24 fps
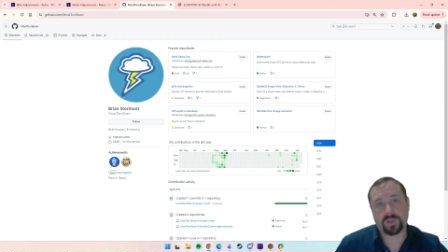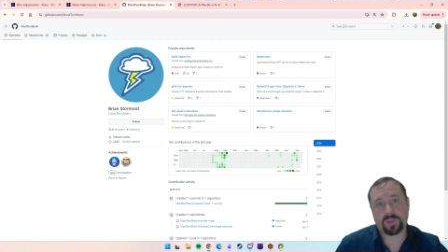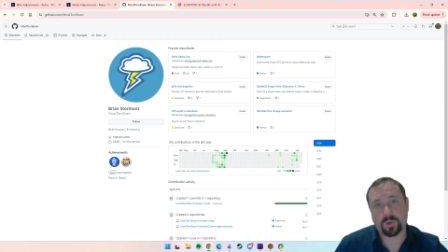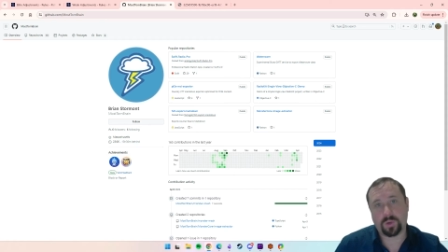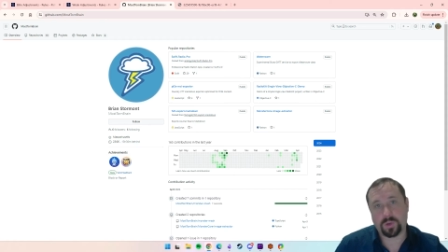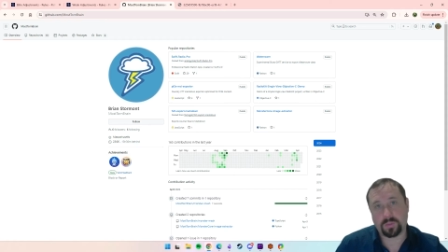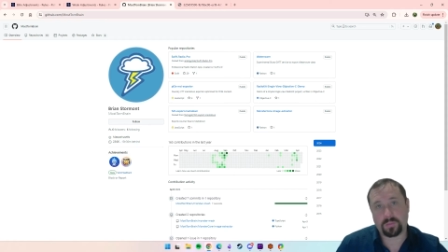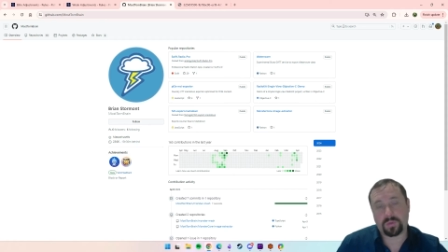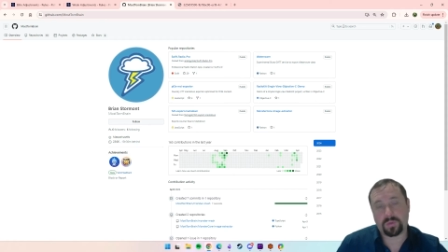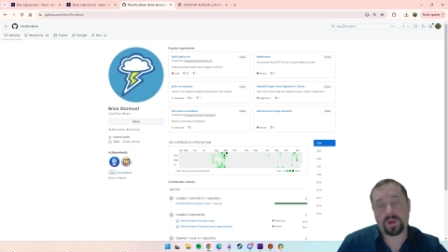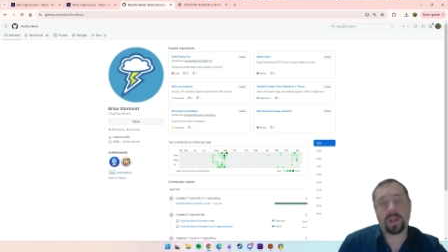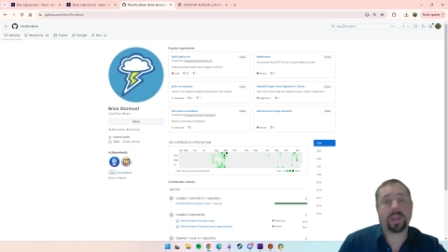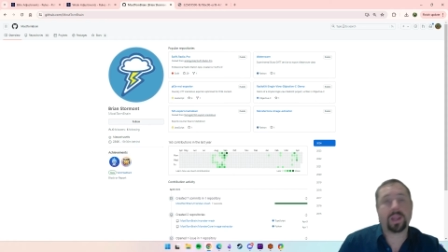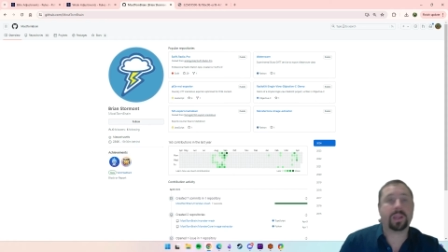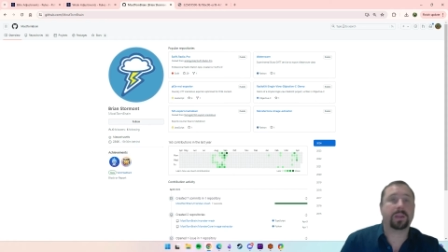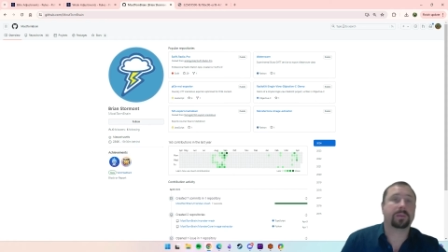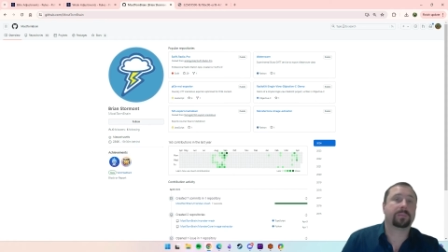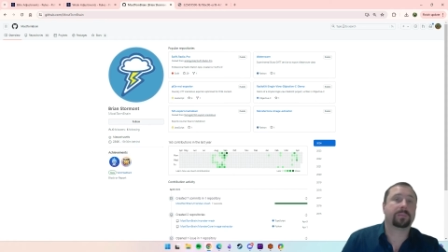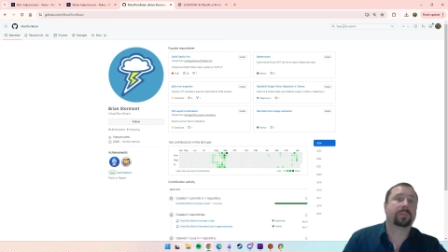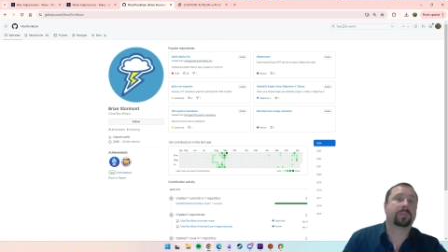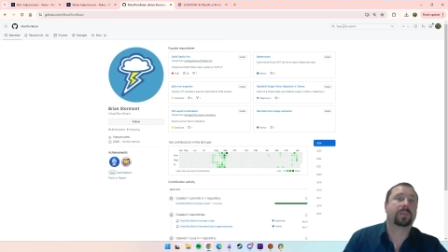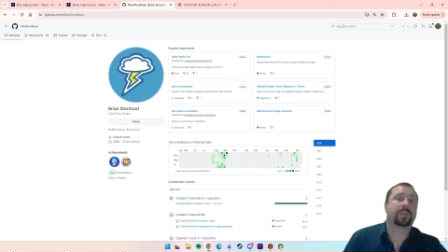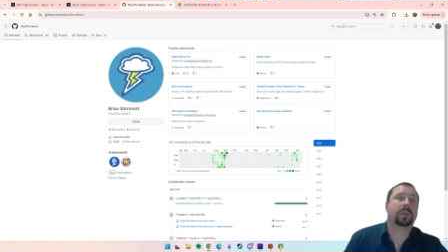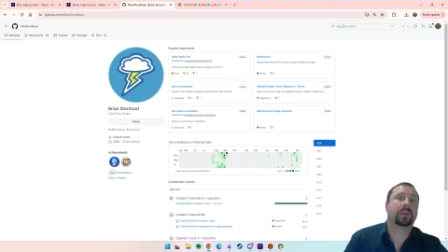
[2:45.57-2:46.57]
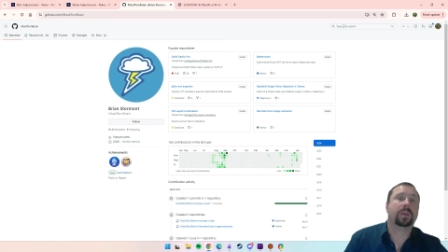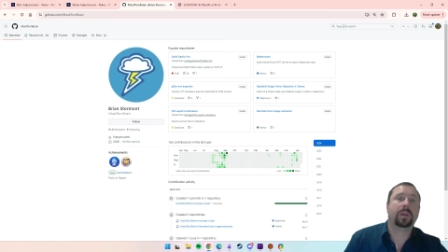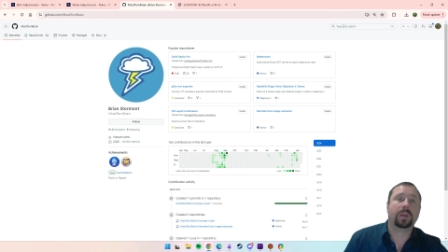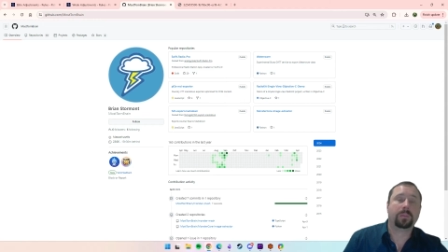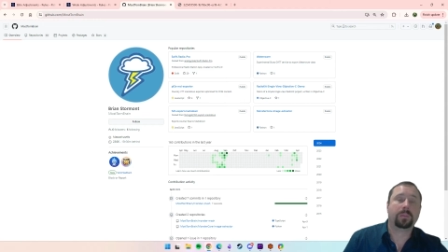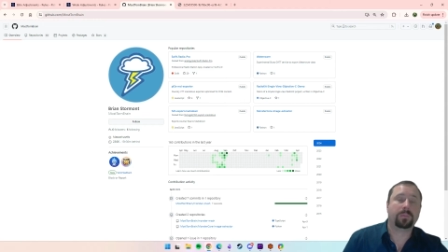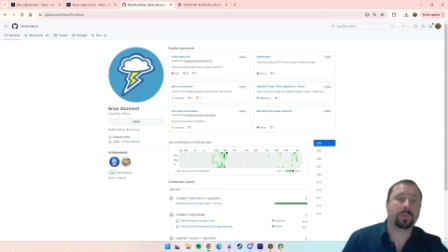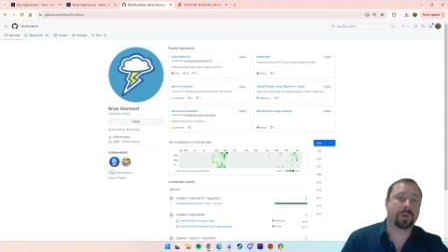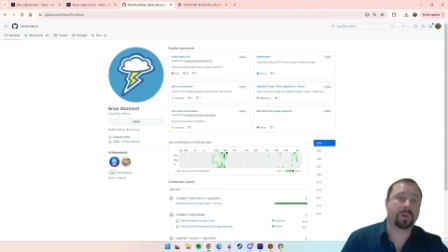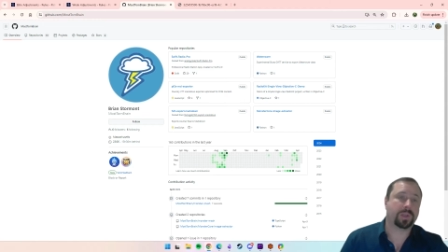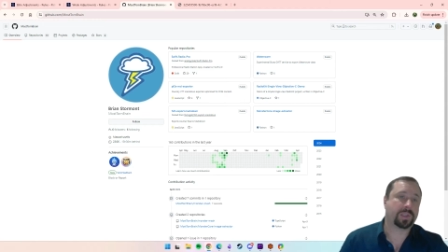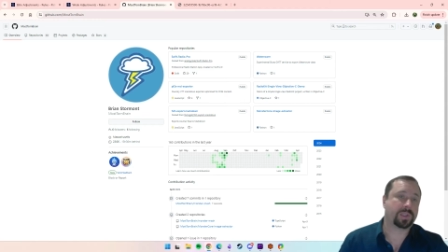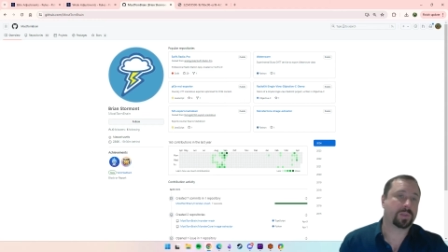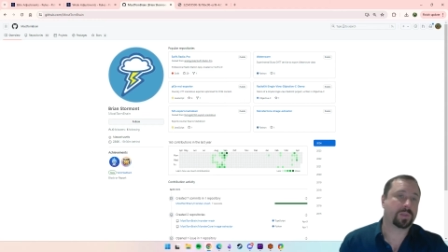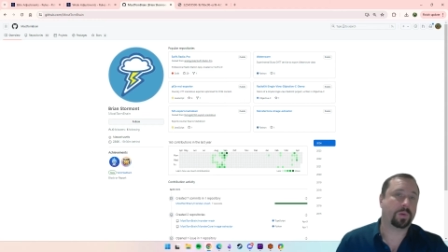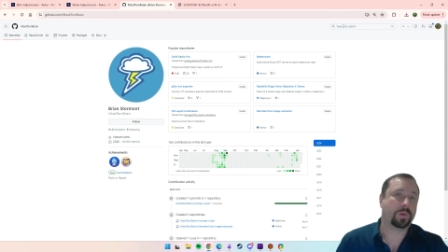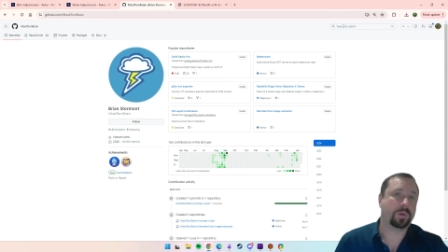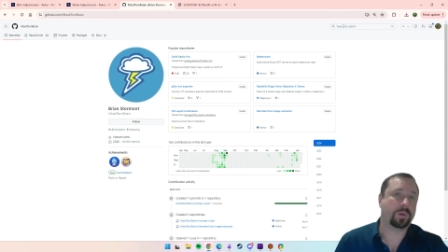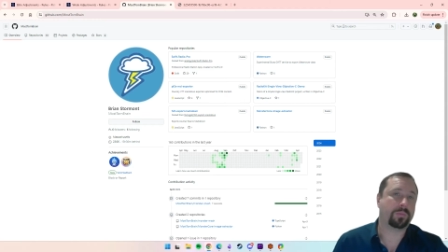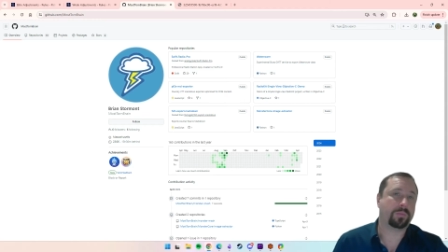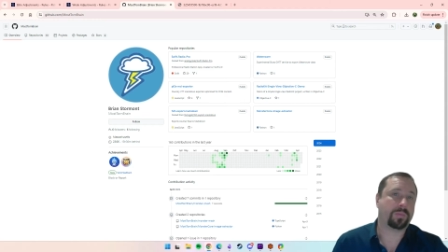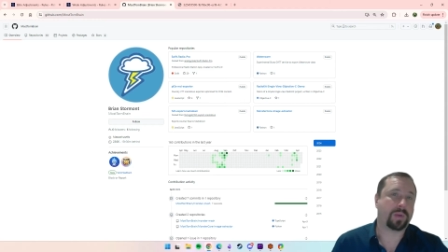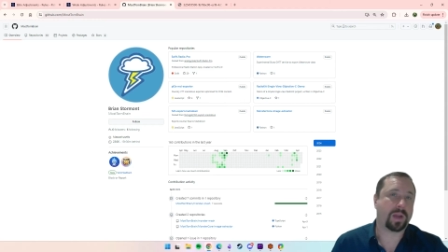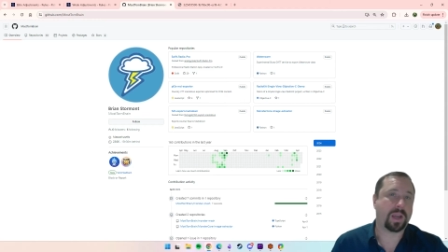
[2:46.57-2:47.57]
Torn Brain. Most
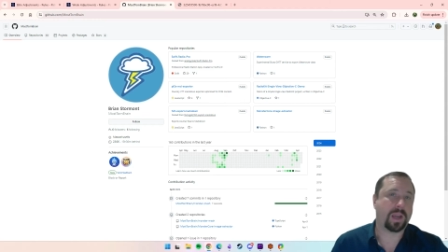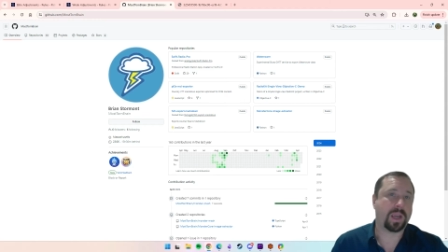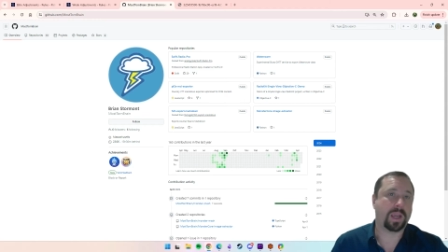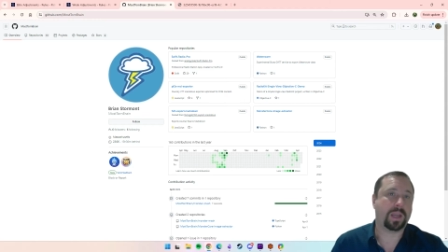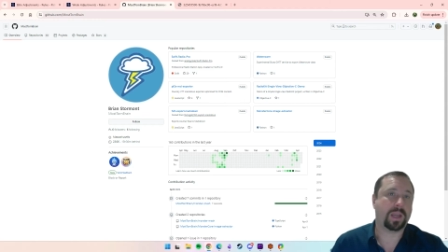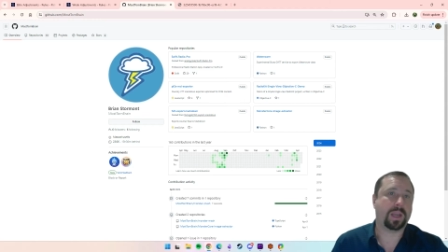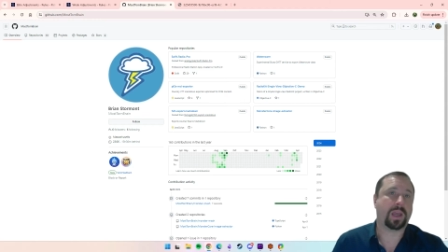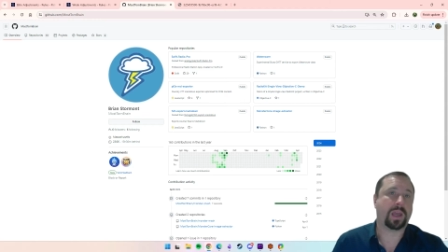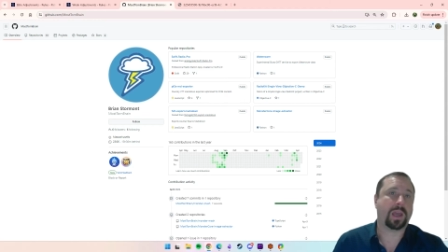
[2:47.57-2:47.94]
Torn Brain